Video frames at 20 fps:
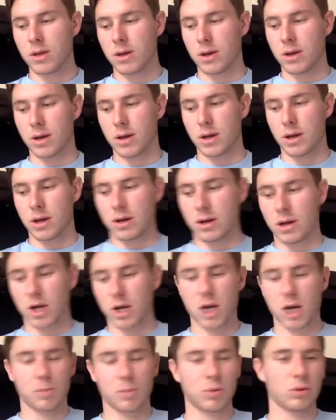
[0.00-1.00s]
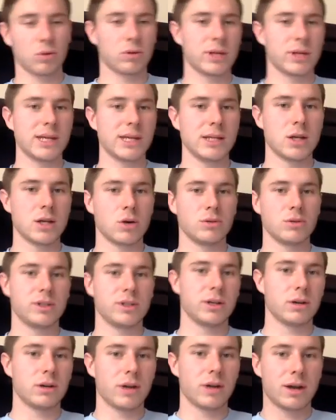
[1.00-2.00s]
A couple key notes
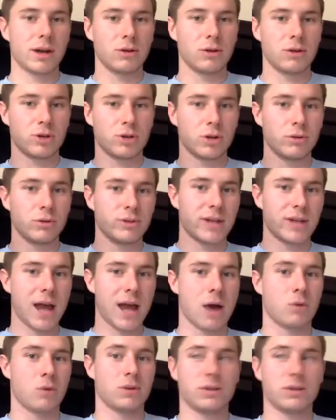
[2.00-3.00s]
here. Aaron Jones out.